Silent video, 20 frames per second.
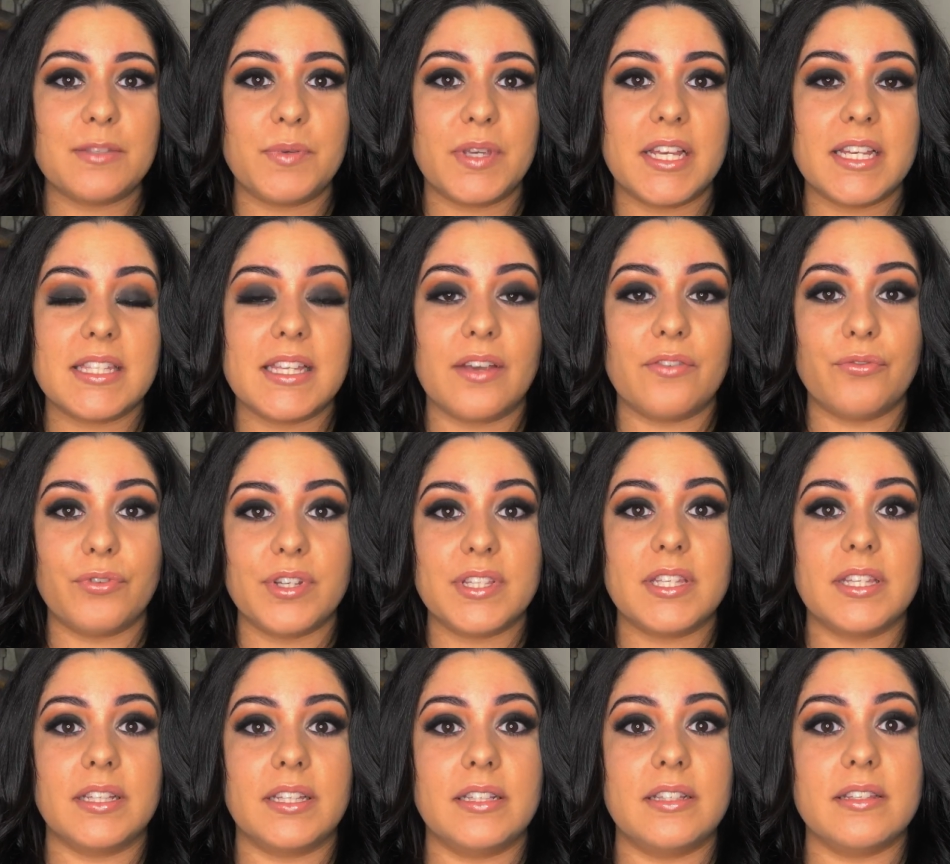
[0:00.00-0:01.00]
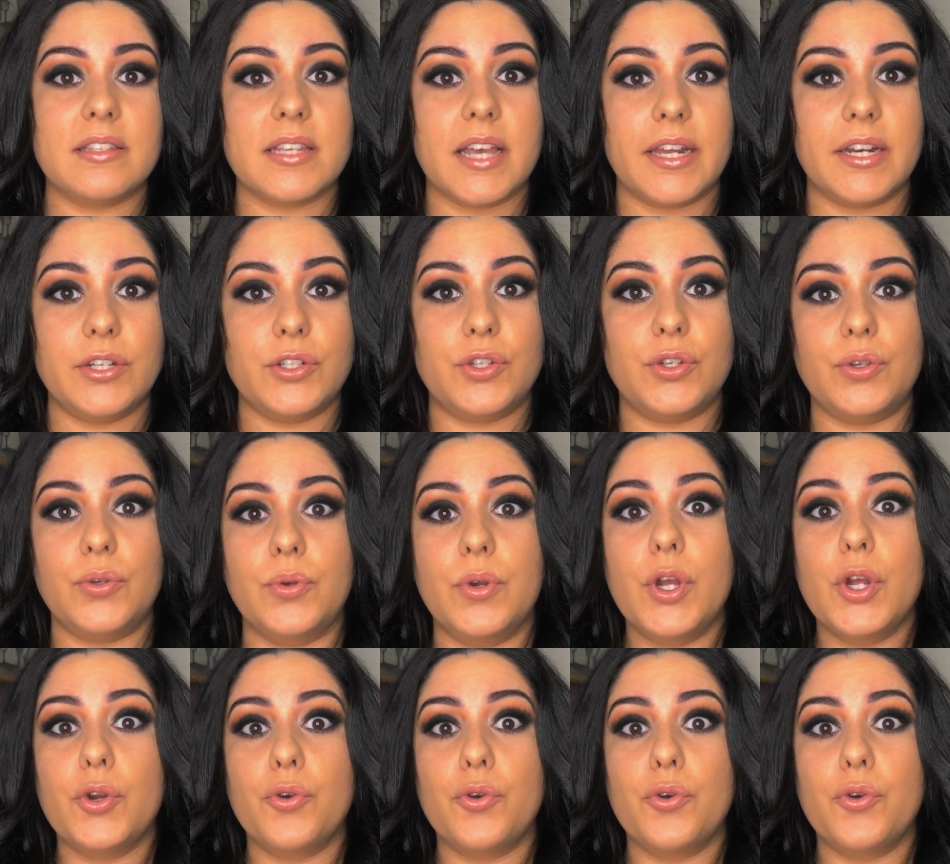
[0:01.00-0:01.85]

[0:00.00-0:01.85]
because I've recently decided to